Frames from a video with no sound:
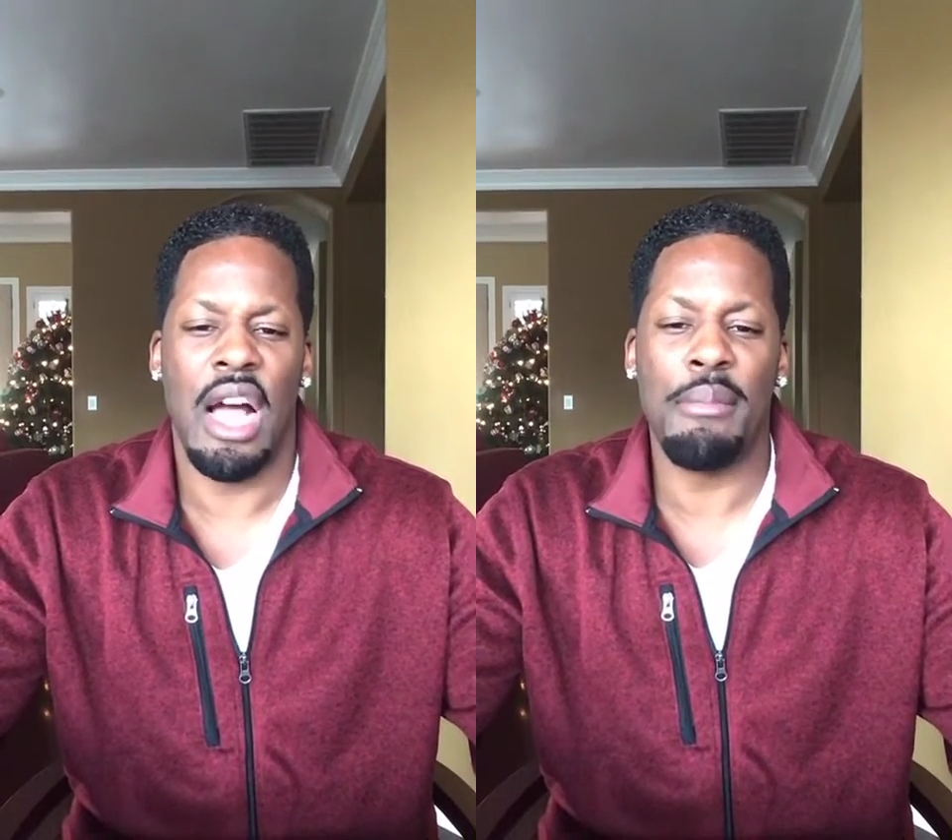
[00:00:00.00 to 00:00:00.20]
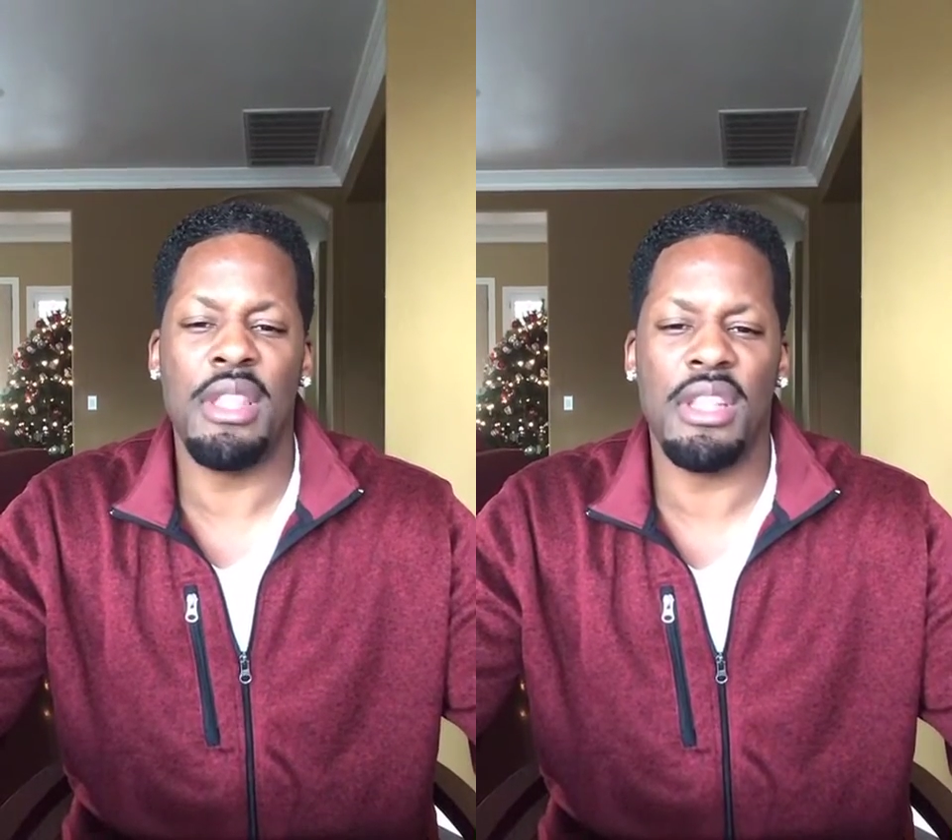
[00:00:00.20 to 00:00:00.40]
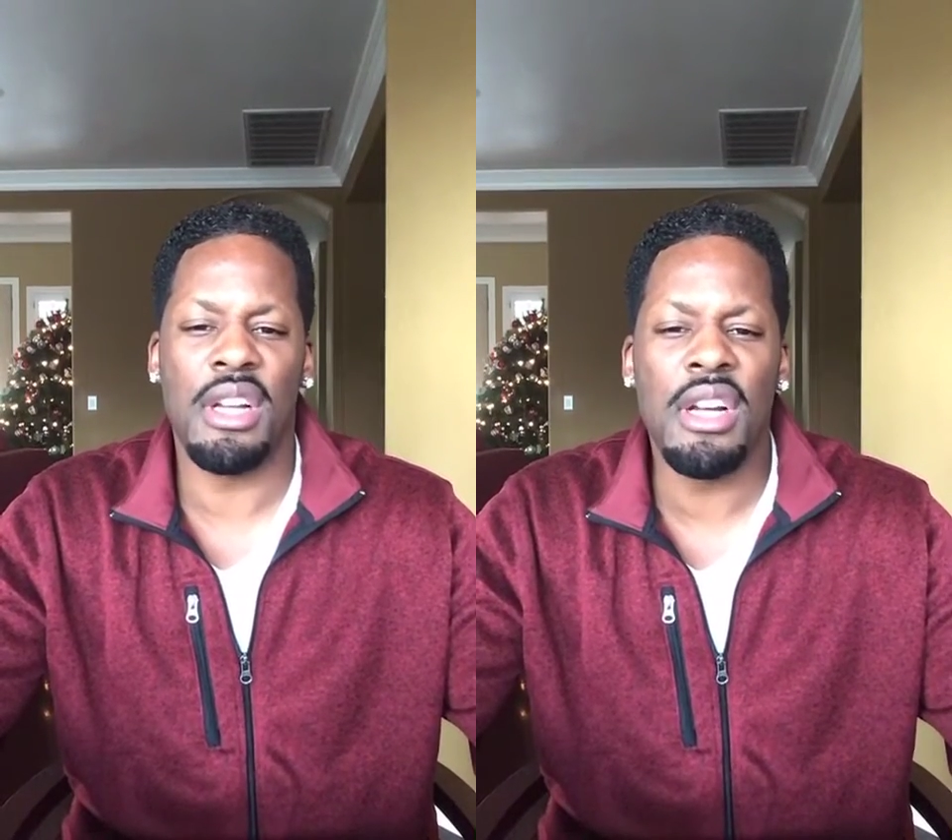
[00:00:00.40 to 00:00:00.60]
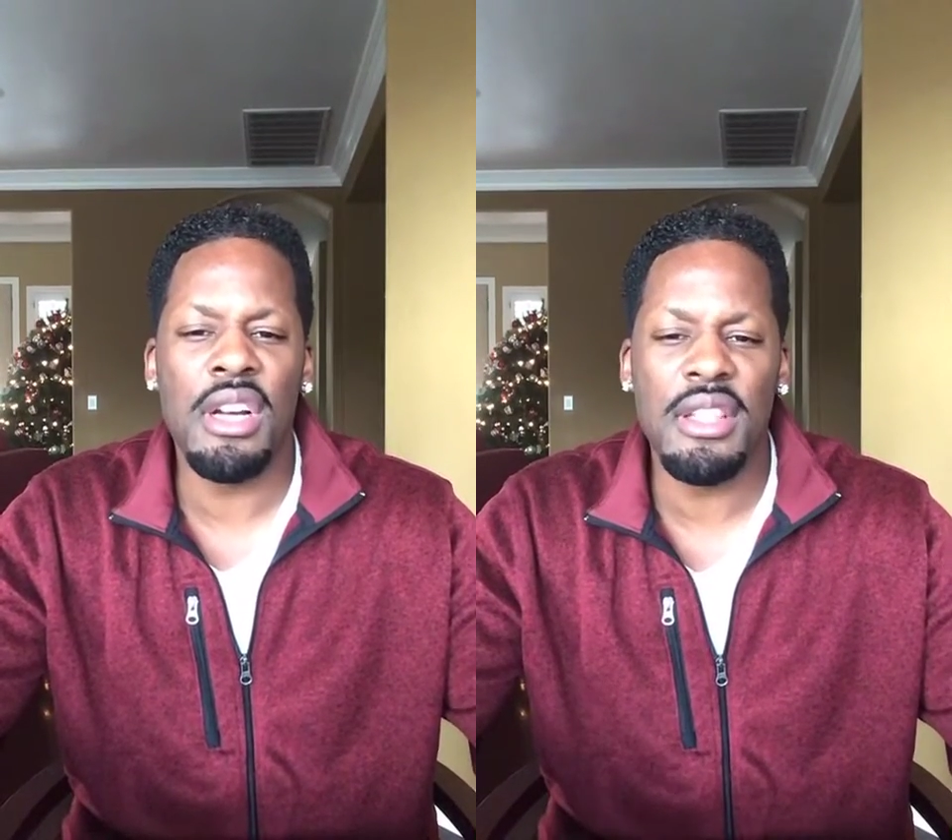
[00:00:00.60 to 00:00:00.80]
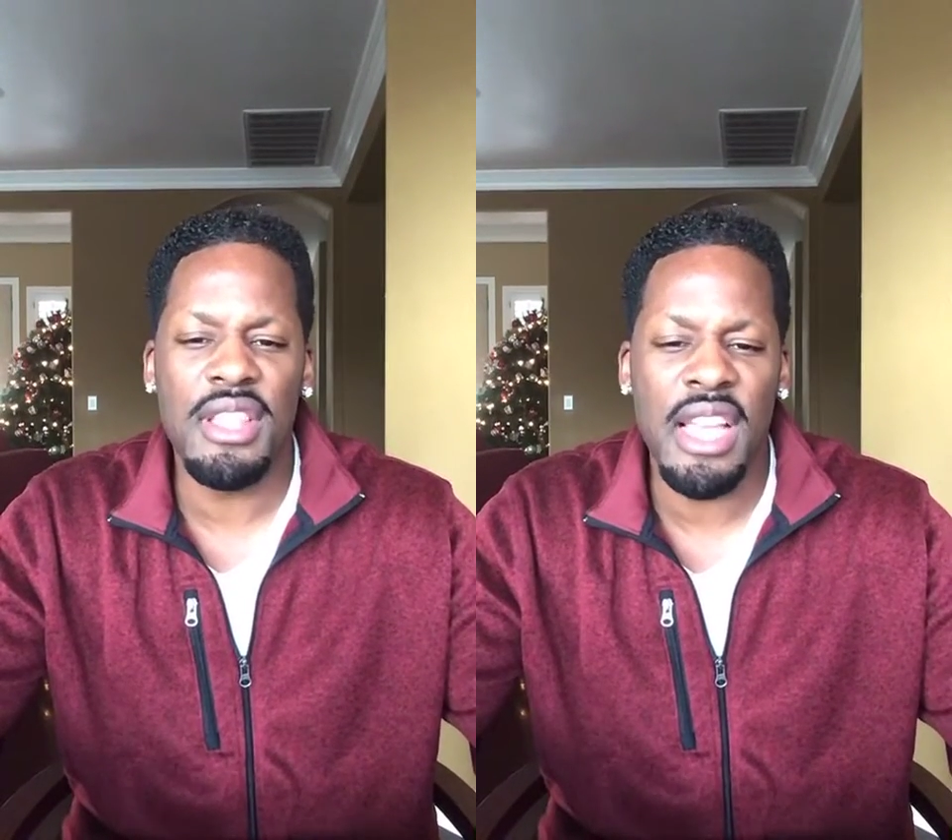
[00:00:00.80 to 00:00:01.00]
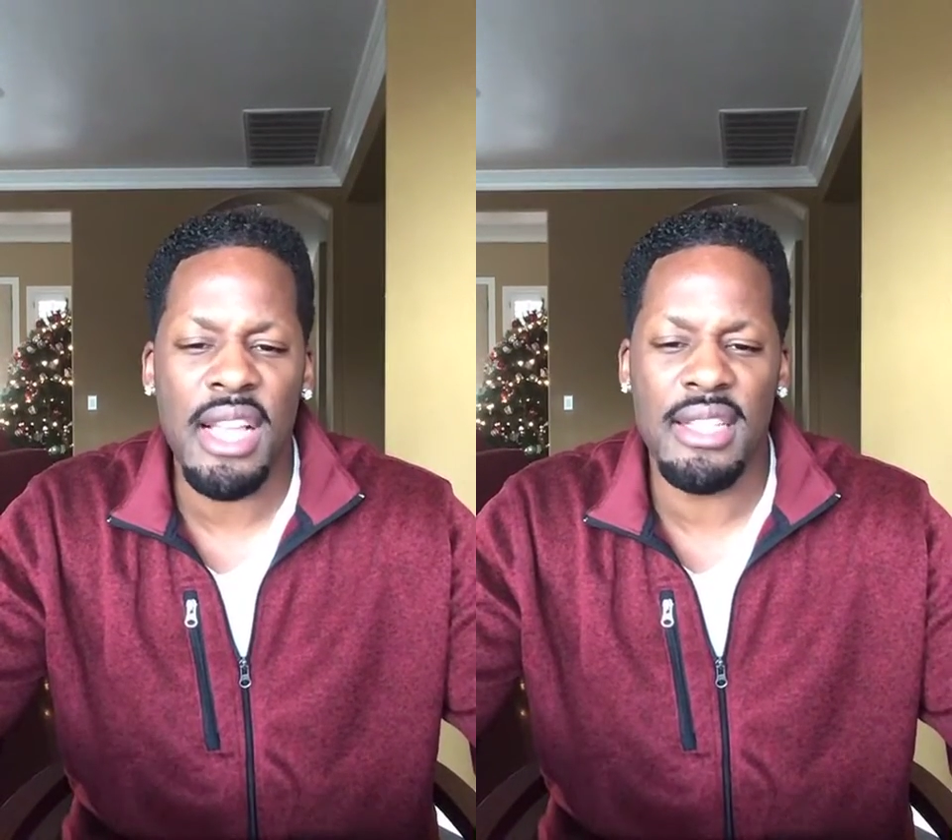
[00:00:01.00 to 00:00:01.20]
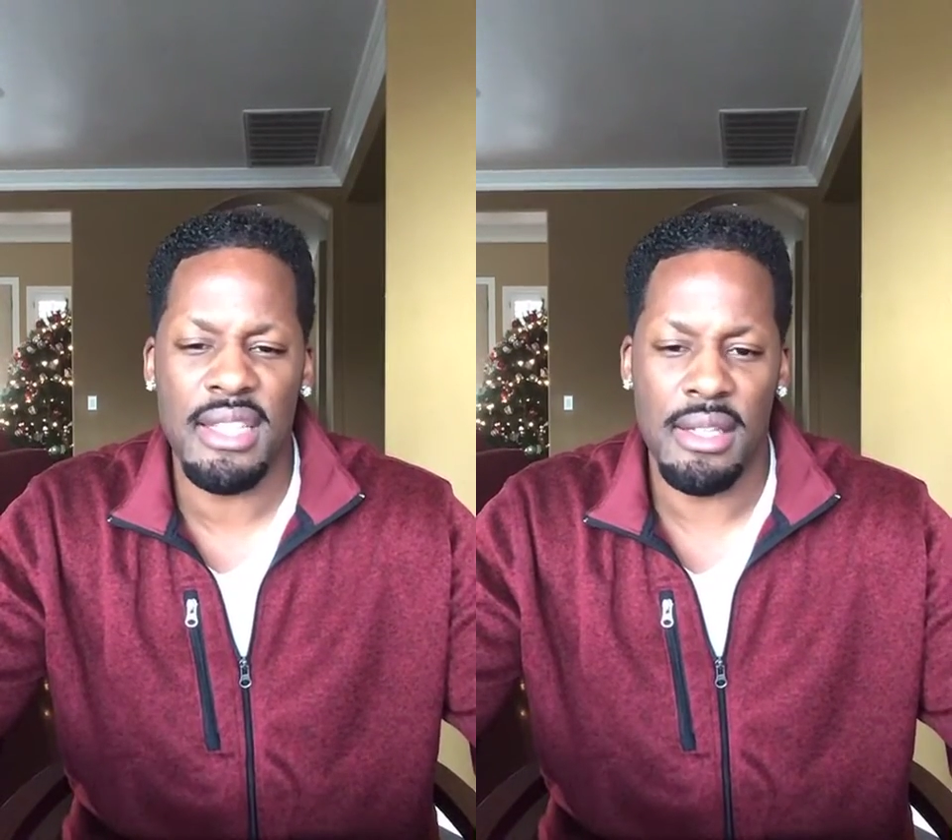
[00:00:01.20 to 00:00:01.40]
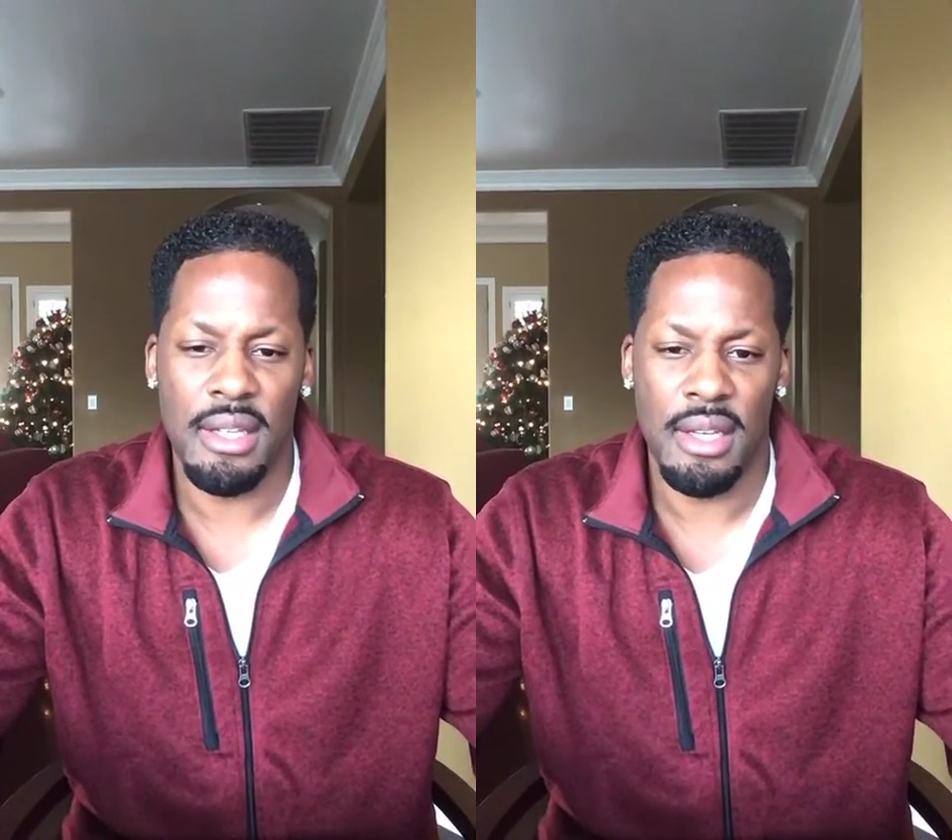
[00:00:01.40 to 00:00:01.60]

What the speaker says: I mean, the good things.